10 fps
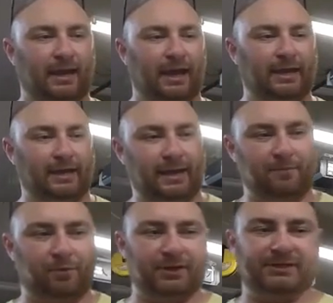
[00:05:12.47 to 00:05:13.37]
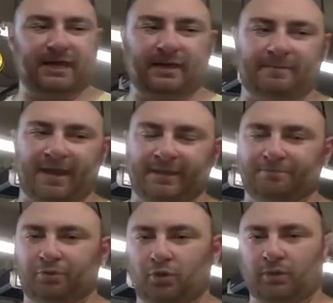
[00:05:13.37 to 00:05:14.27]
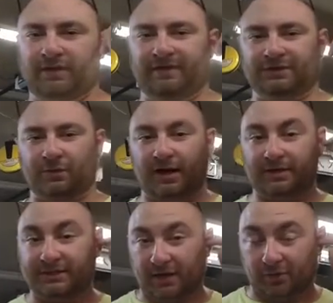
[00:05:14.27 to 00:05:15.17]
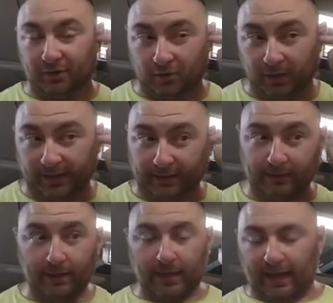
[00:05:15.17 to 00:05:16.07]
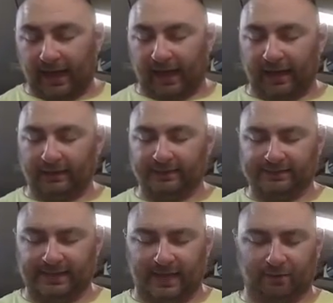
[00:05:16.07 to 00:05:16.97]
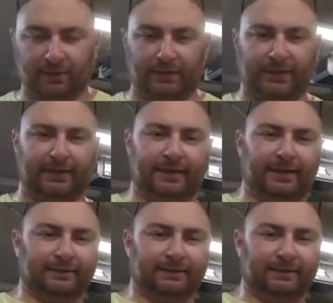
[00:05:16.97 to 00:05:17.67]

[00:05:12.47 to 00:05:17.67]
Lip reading: And at any point in time, I can pull one of these wires out real quick. And it's not really